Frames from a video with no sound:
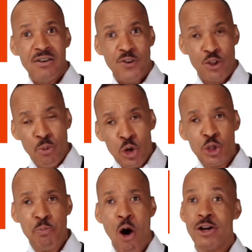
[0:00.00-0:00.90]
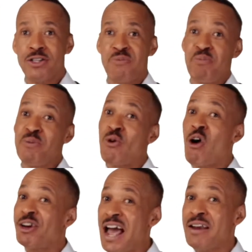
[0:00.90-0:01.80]
for the most part, people
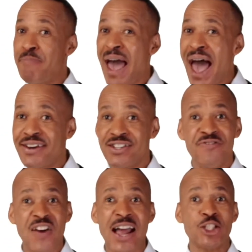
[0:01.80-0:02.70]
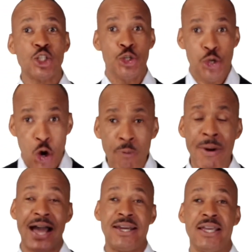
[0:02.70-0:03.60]
are not bad. In fact,
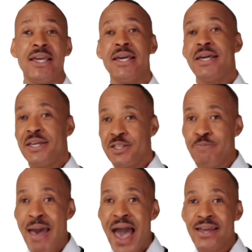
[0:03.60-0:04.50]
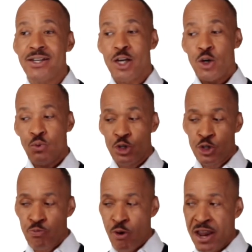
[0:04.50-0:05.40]
nobody is bad,
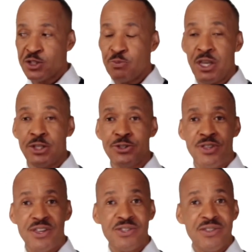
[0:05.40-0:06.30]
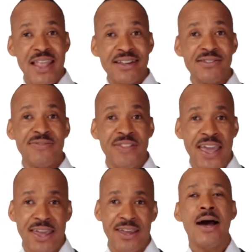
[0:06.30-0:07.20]
which brings me to this next
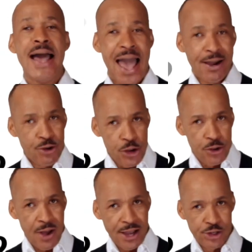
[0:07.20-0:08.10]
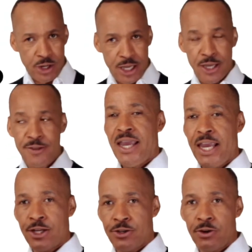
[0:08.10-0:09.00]
thing. How do you actually
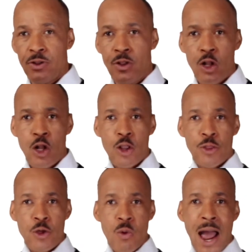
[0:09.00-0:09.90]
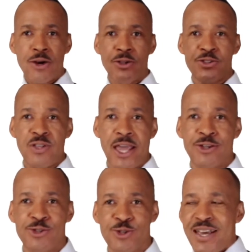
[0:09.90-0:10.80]
handle the
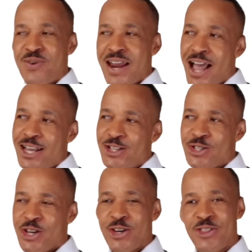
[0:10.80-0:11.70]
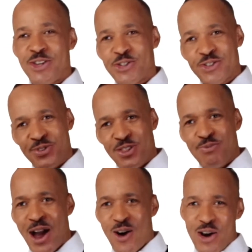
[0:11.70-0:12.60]
rattlesnakes. When I shared this with
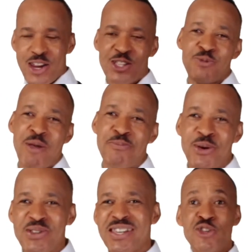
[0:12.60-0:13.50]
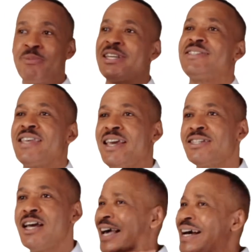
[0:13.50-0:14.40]
my audience members, somebody
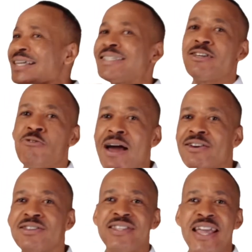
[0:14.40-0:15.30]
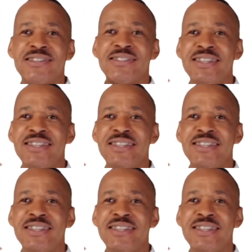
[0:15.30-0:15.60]
said, cut the rattlesnake's